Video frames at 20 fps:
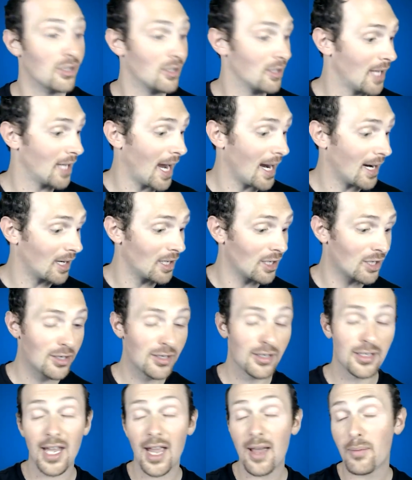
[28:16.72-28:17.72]
tech
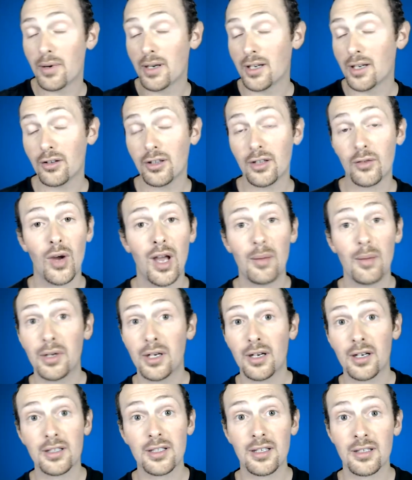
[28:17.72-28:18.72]
issues happening on the
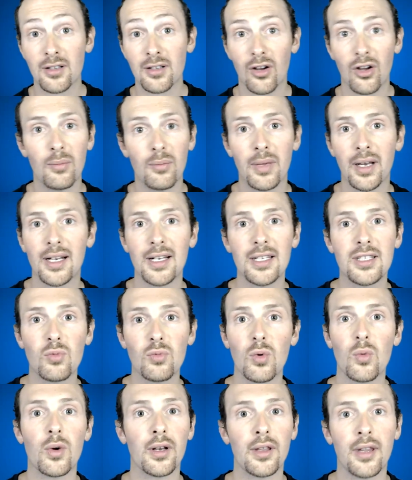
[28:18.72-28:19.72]
webinars and so on, but at least we
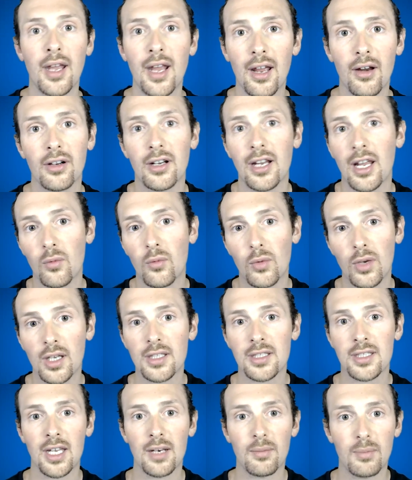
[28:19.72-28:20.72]
were there and then we can
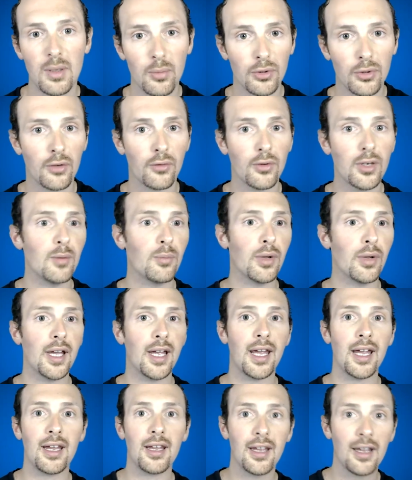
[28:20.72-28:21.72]
send people the
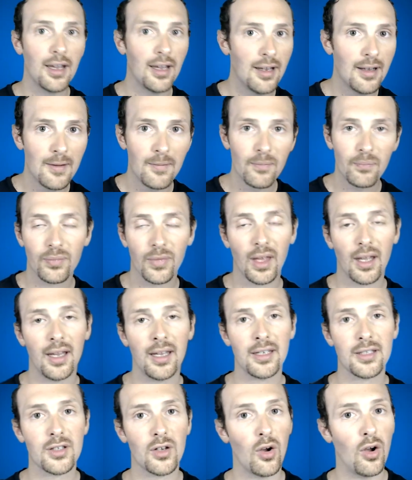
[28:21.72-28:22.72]
replay
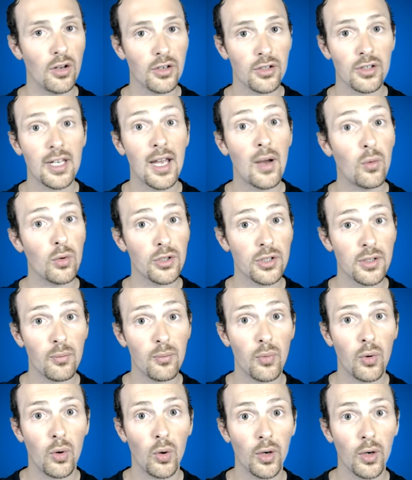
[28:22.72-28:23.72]
and so on. So that was
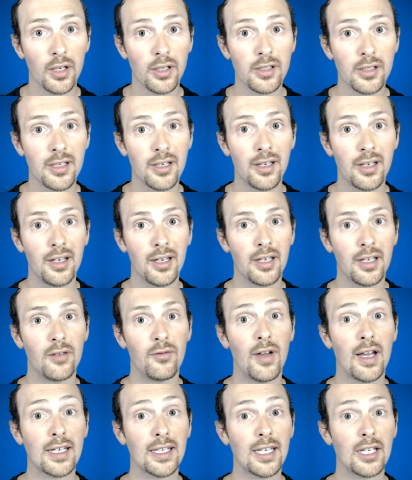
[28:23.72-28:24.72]
important. The
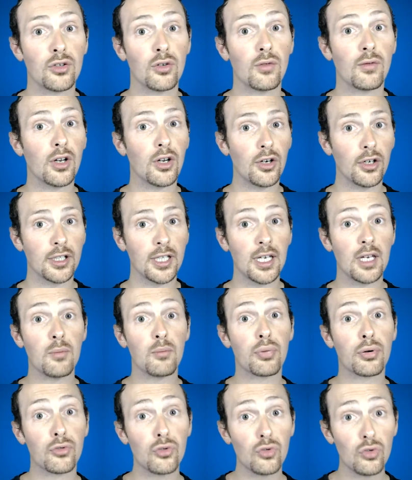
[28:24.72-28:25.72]
fact that you learned and
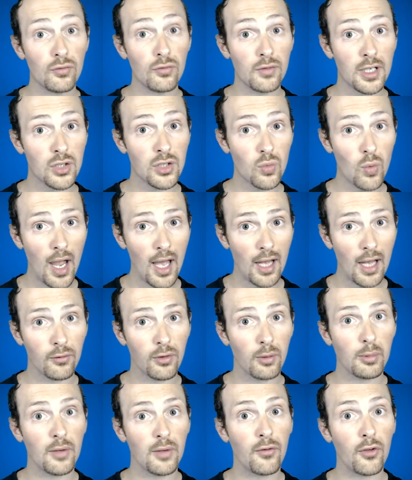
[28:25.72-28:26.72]
improved as well
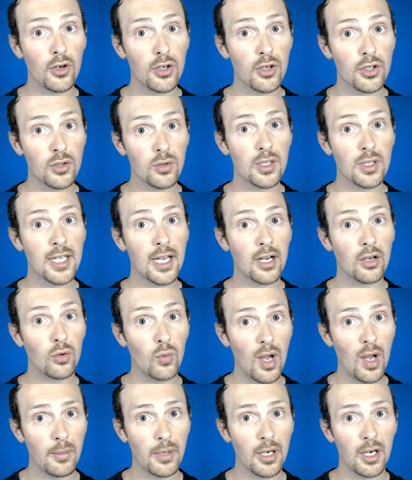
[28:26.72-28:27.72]
from the first to the second
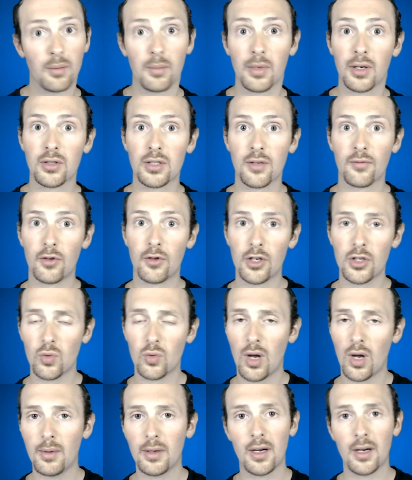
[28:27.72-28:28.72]
webinar, because the first
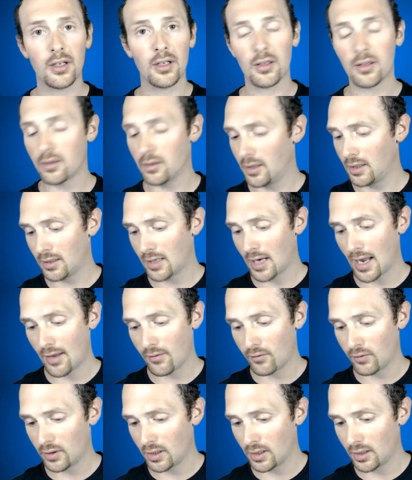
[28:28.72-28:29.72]
webinar you couldn't
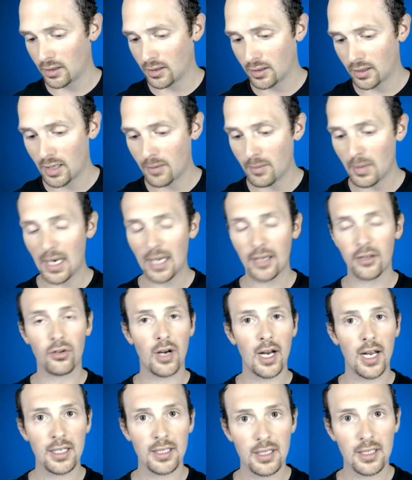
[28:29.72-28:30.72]
have email
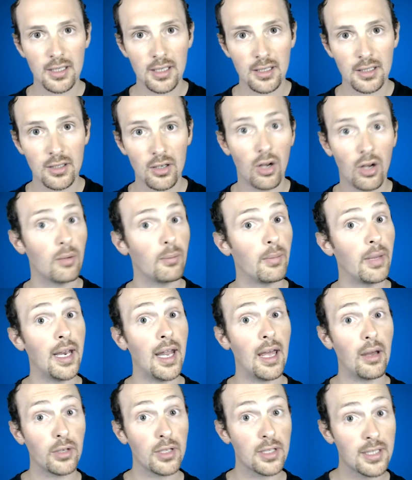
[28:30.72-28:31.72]
addresses and so on, but
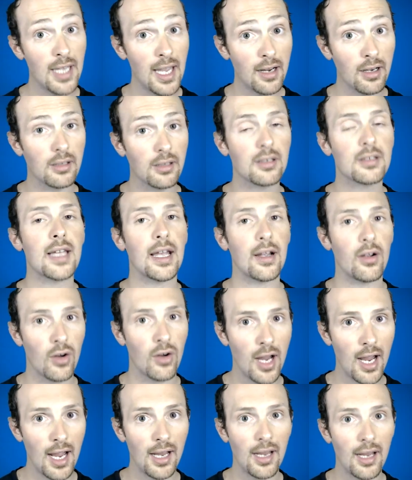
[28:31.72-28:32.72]
now the second is like,
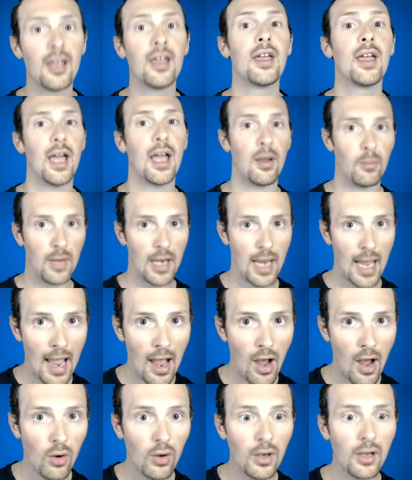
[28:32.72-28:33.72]
okay, I'm
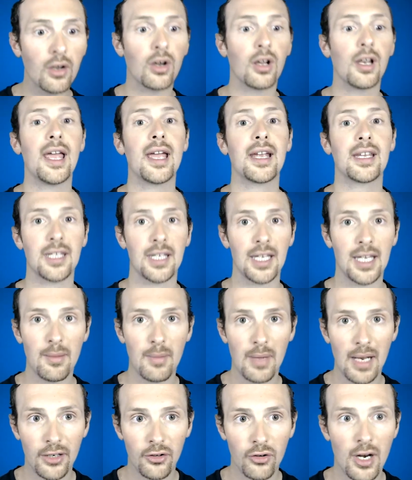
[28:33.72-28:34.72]
now collecting
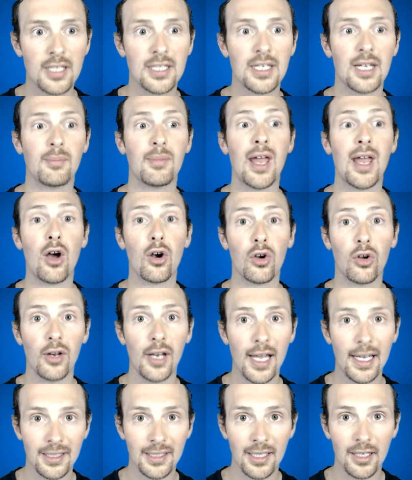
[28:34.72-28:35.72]
email address, I'm now
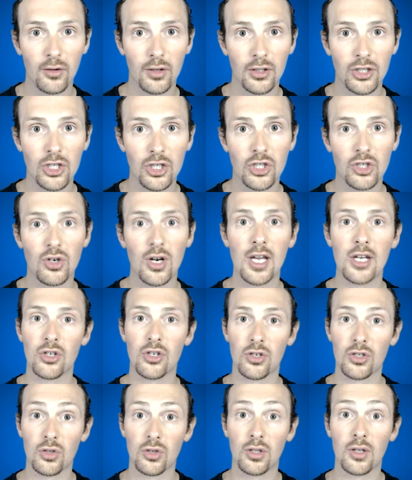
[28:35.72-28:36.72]
collecting
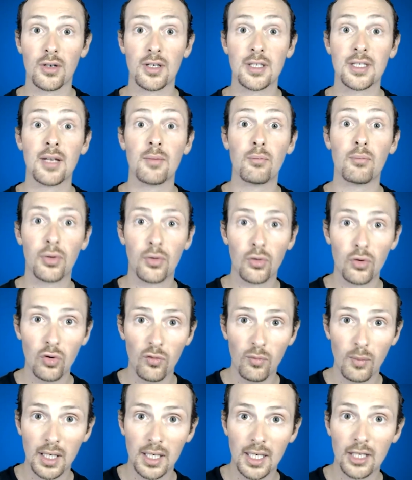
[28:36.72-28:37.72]
registration. So there is the
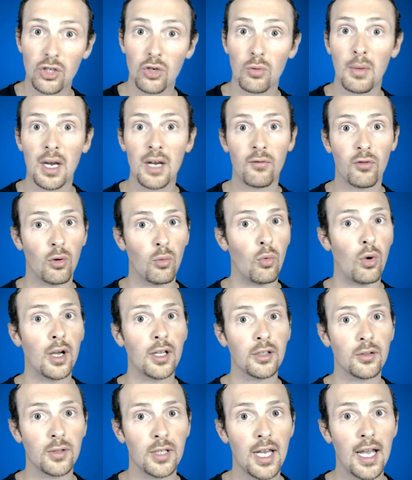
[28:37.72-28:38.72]
improvement that you made from one
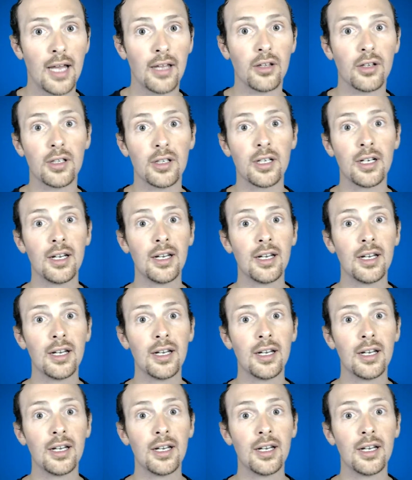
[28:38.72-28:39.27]
to the other.